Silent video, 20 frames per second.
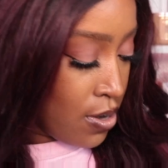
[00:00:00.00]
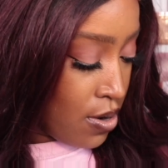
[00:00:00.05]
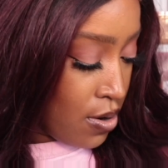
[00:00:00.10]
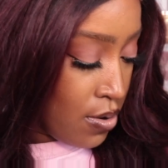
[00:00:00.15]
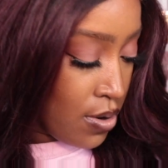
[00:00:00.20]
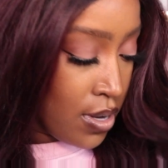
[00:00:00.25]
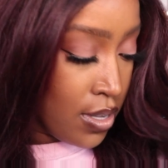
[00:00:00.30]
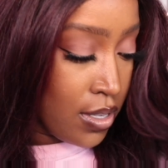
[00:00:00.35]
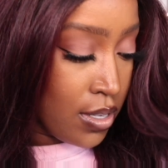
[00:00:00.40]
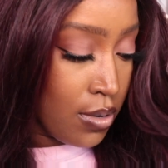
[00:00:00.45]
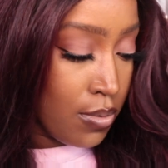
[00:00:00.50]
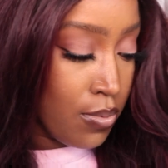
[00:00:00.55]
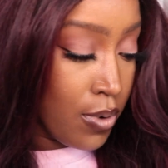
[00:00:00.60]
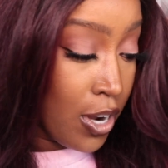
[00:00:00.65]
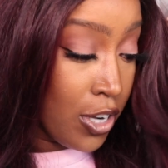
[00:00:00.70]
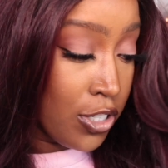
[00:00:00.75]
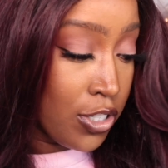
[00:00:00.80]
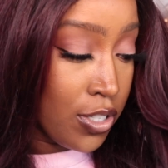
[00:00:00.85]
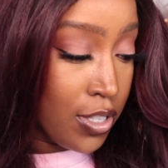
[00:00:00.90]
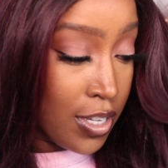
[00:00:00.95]
don't need to
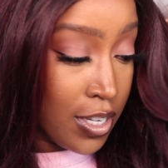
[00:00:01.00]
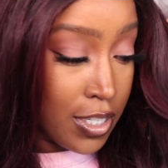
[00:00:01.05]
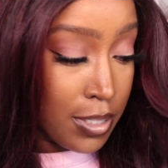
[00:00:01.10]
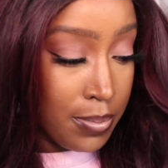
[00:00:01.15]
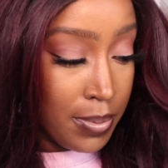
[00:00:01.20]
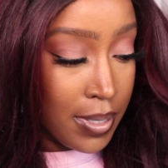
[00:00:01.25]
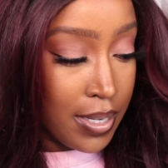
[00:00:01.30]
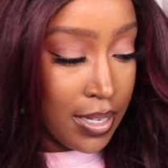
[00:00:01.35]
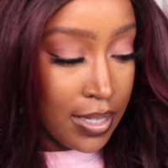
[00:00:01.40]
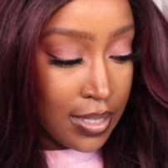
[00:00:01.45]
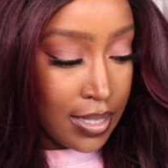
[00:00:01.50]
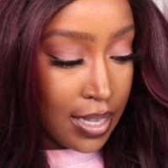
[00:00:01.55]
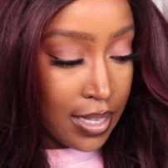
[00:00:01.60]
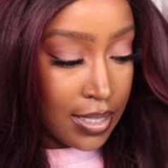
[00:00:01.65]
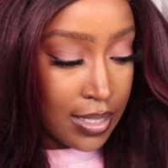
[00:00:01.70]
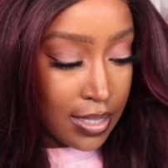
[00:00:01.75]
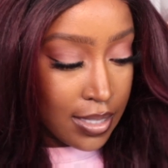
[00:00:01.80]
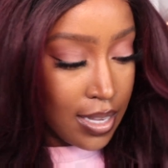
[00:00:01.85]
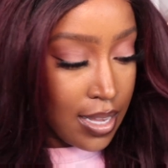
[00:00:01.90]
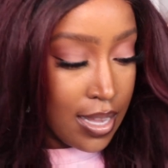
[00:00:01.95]
rush this because
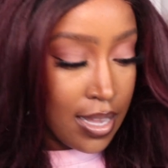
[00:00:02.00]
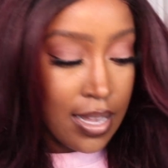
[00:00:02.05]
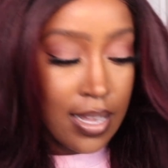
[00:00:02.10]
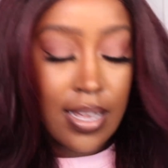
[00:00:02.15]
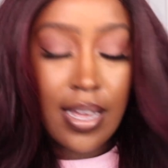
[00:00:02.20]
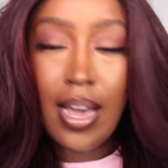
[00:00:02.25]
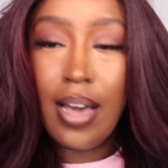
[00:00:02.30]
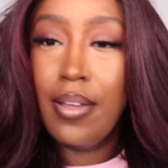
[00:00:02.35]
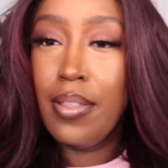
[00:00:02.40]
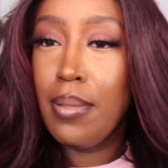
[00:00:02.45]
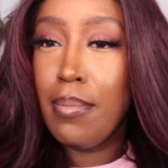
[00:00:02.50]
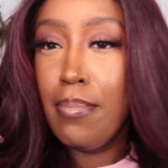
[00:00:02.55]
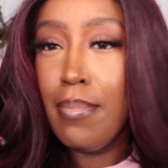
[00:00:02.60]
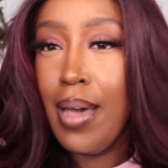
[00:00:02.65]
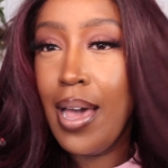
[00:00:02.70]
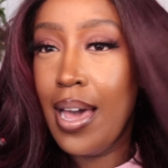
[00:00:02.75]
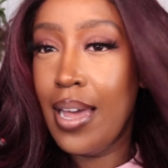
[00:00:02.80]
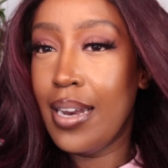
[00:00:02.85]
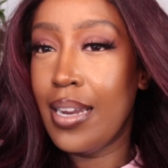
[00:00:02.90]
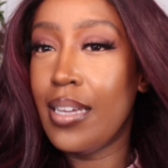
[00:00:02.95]
that's how the
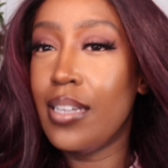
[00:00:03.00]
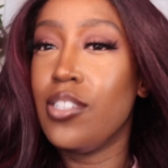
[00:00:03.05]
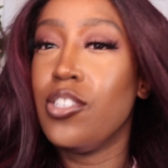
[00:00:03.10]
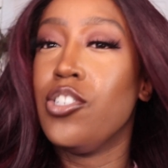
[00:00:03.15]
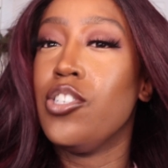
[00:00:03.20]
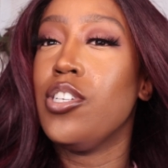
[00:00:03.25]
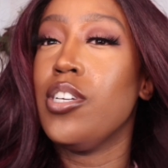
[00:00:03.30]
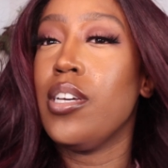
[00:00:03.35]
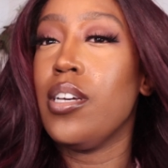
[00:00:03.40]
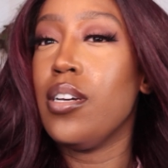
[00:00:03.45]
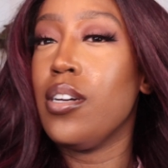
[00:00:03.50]
matting and shit